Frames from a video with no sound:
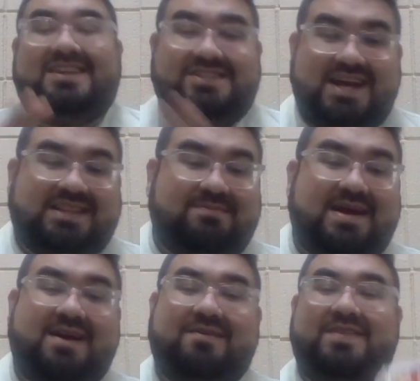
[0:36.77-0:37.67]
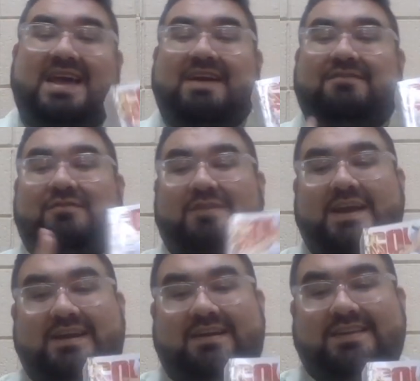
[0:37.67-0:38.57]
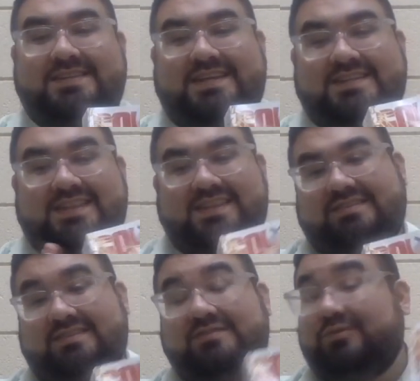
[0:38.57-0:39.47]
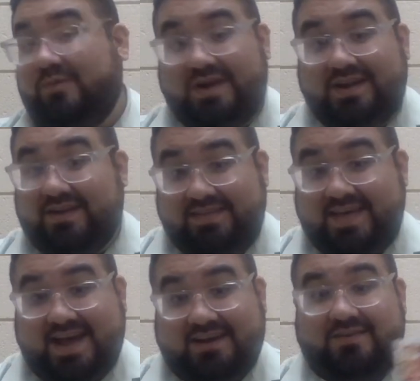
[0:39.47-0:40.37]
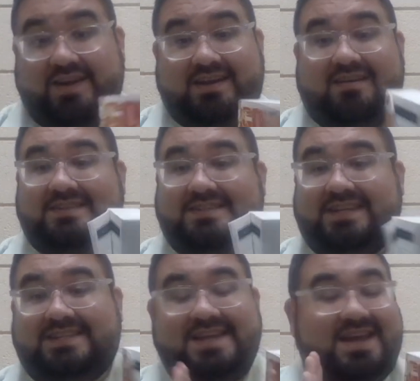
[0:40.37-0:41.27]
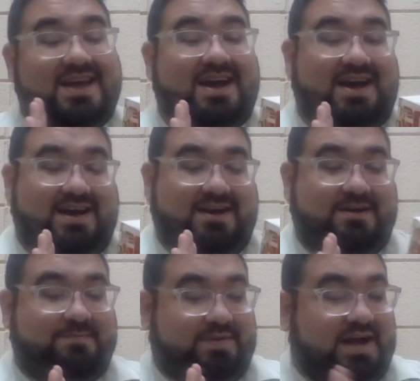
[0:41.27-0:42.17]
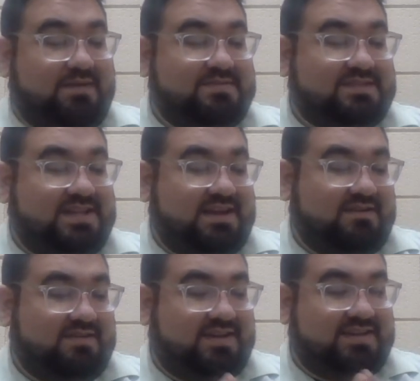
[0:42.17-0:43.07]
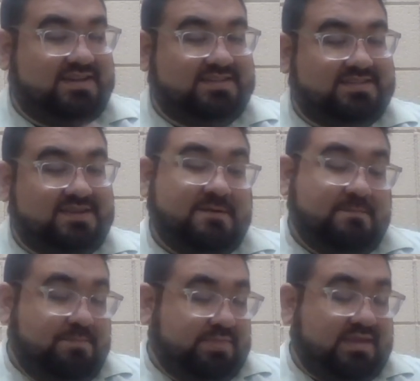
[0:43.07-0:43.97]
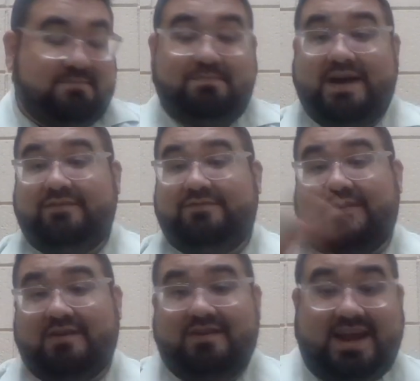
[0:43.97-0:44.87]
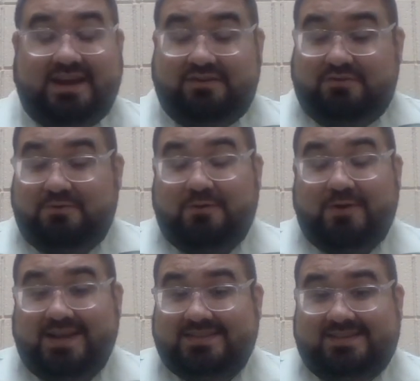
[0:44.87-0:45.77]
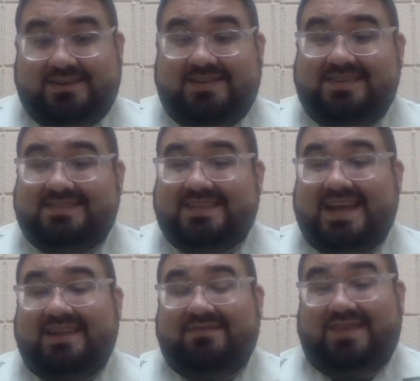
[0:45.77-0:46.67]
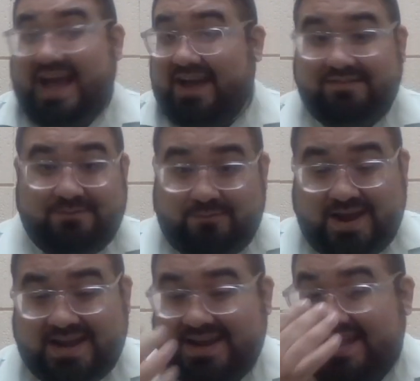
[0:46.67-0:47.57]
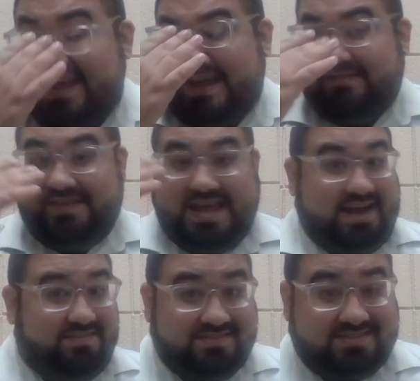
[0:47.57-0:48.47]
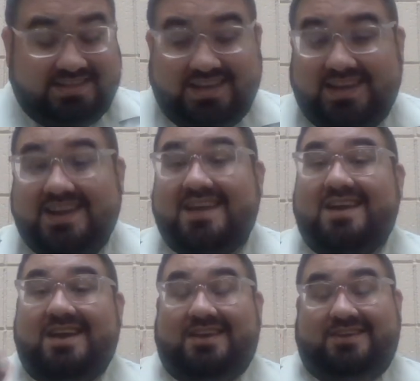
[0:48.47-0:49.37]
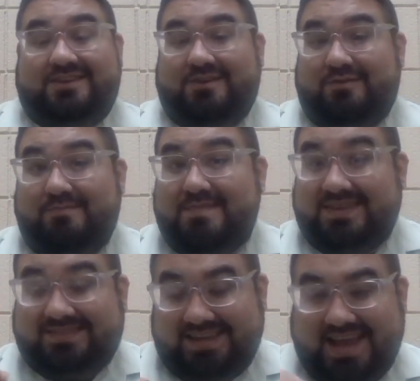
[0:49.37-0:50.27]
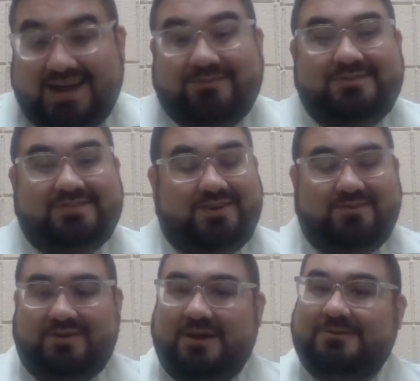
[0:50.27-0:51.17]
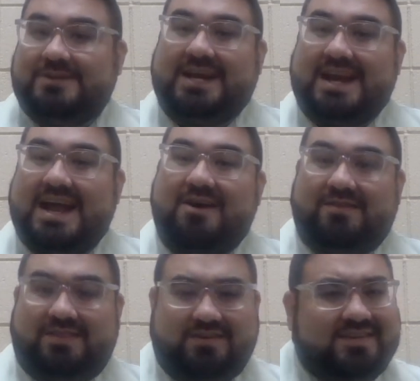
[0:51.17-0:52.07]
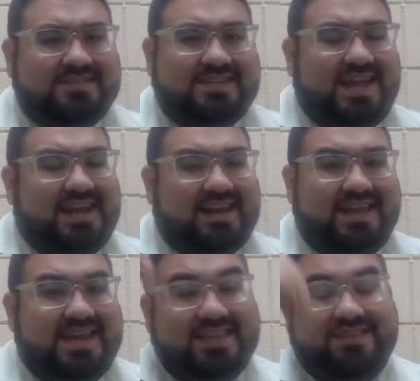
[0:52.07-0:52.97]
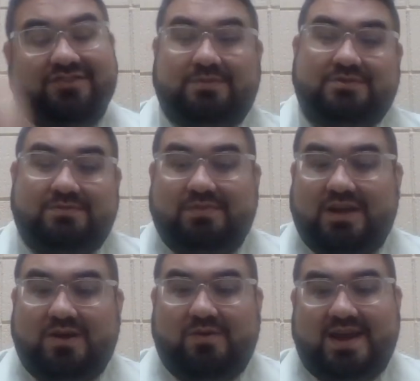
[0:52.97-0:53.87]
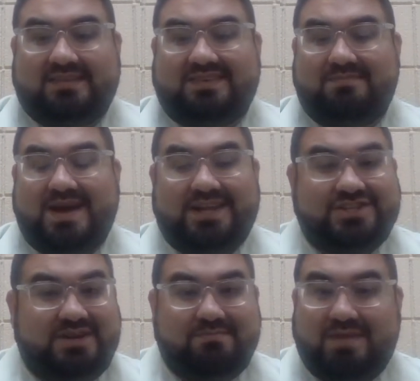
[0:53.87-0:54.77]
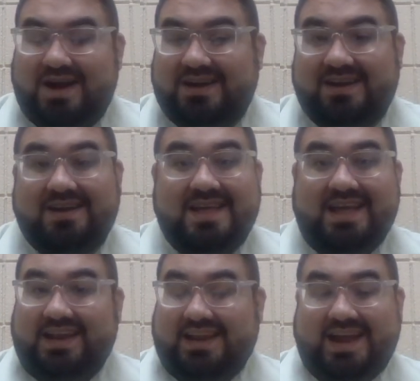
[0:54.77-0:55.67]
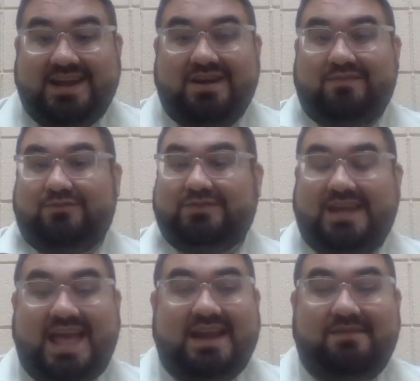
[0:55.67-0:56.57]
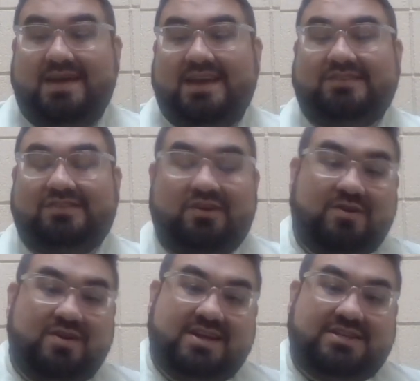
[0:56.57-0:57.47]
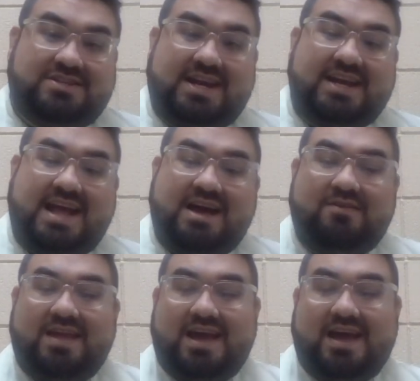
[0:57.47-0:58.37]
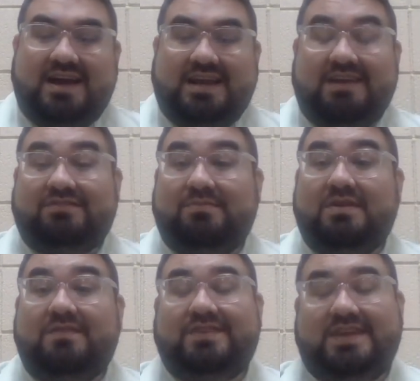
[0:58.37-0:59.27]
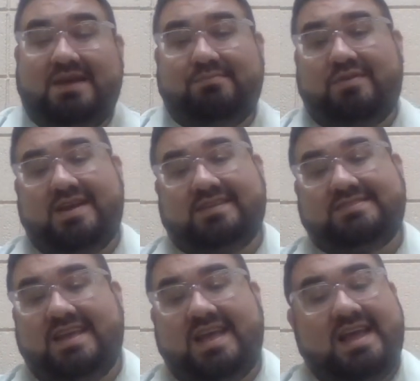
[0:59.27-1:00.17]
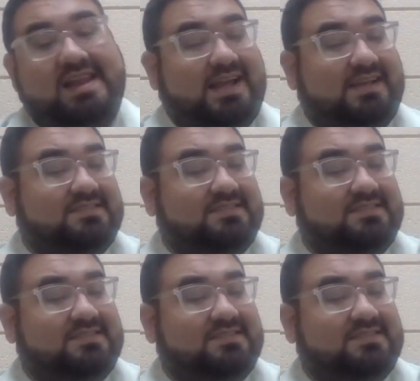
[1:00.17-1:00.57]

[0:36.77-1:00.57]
check them out. They have great content, and this is one of that great content. Goblin Slayer is by far a great series that if you haven't read, if you haven't seen, you're missing out. So go check it out. There is a link in the description below where you guys can buy cheap manga, light novels, and anime. So check it out. Give some love to Yen Press. Like I